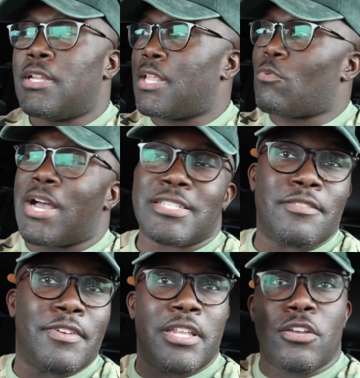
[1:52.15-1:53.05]
They watch the
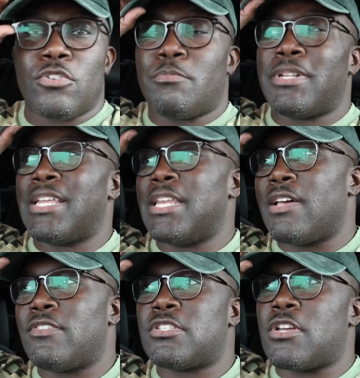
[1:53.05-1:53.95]
videos, but they
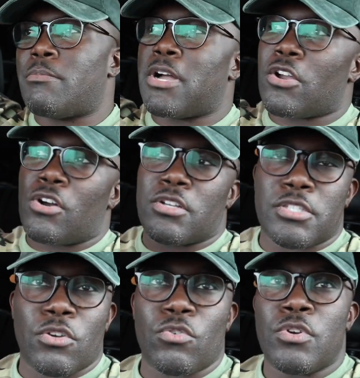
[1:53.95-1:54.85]
never saw my car.
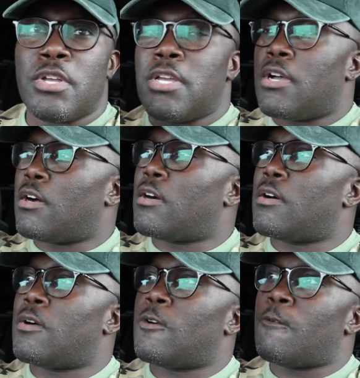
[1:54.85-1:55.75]
So
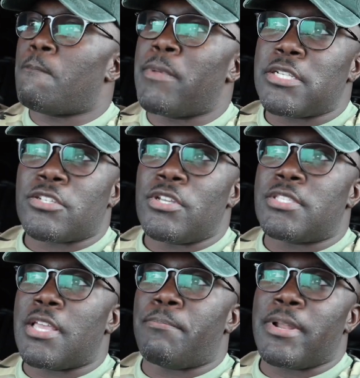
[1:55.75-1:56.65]
make sure you
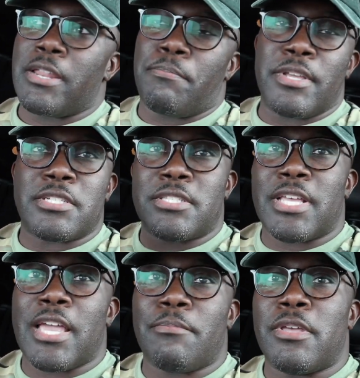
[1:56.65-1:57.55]
take plenty of pictures,
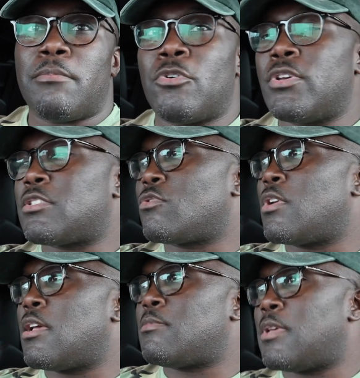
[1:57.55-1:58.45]
tag me in them on
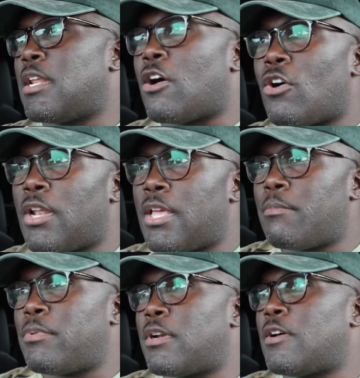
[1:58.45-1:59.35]
Instagram and all
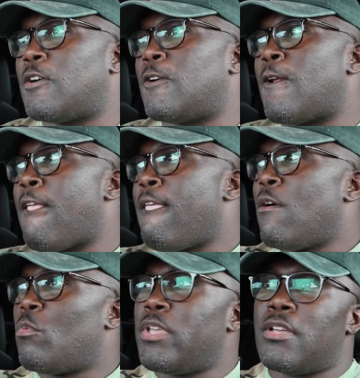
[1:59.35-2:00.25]
that. But I
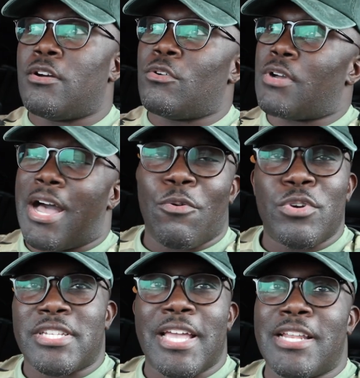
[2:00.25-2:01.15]

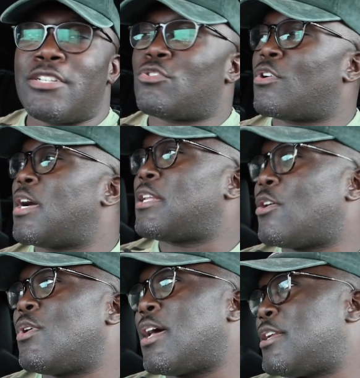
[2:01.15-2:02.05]
wish I had the drone. I
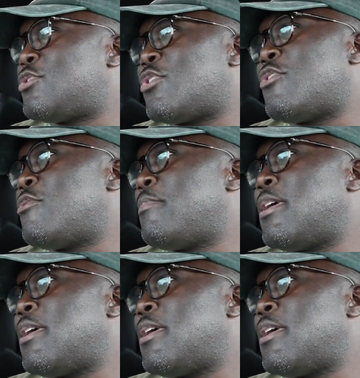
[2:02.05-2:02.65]
don't have the drone,